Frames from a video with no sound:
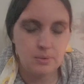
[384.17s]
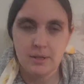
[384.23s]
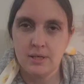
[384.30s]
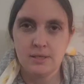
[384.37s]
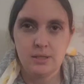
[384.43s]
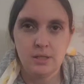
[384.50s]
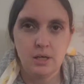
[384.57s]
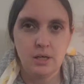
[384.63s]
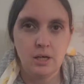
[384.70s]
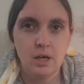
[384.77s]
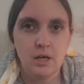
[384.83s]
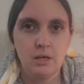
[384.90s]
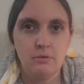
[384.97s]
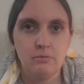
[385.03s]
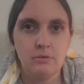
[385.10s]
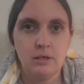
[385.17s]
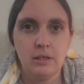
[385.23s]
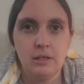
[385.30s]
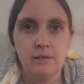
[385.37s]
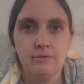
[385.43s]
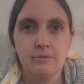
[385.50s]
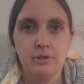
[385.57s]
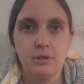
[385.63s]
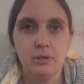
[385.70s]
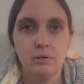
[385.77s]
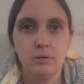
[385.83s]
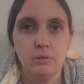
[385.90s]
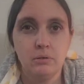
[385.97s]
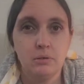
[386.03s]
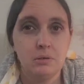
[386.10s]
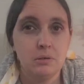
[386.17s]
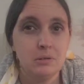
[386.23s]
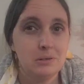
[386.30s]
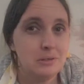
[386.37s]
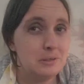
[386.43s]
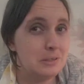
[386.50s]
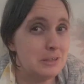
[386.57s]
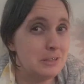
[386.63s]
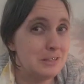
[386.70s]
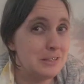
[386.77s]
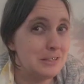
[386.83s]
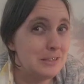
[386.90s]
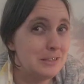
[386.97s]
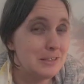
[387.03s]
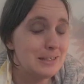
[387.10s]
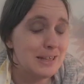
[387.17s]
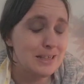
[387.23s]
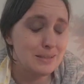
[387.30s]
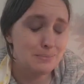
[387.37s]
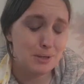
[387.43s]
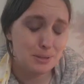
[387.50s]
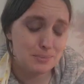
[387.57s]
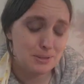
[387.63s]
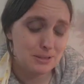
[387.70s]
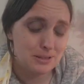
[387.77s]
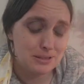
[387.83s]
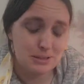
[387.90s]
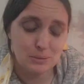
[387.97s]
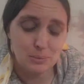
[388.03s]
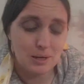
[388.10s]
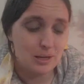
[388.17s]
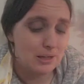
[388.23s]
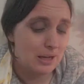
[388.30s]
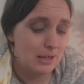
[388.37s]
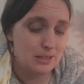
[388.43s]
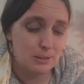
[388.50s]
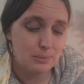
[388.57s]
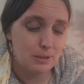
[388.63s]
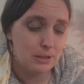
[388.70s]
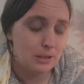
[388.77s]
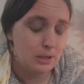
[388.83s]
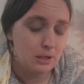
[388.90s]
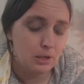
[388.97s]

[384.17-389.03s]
guess it's going to kind of relive her sister's last moments as well anyway.